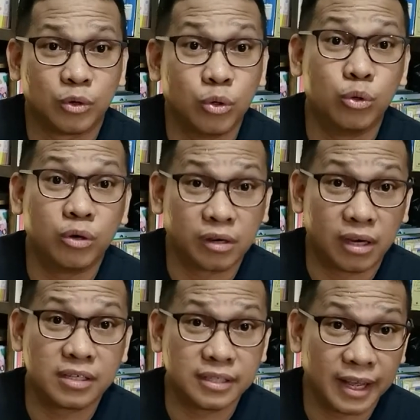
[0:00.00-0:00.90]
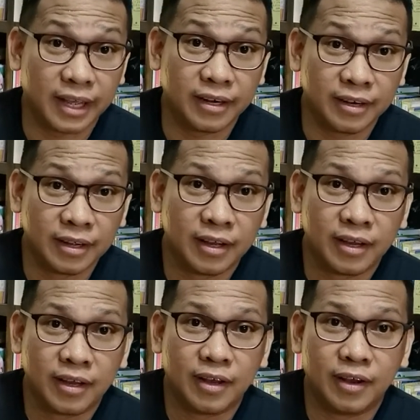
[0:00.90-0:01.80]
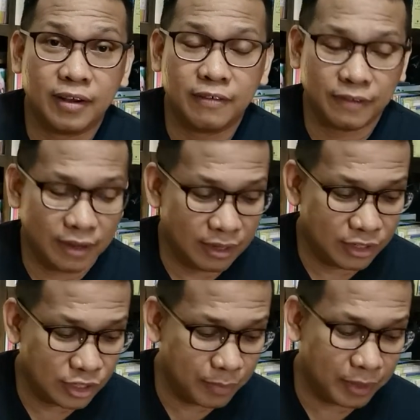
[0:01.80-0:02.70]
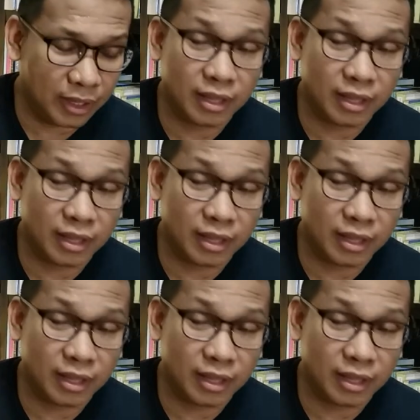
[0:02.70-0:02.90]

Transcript: who crushed the head of the serpent.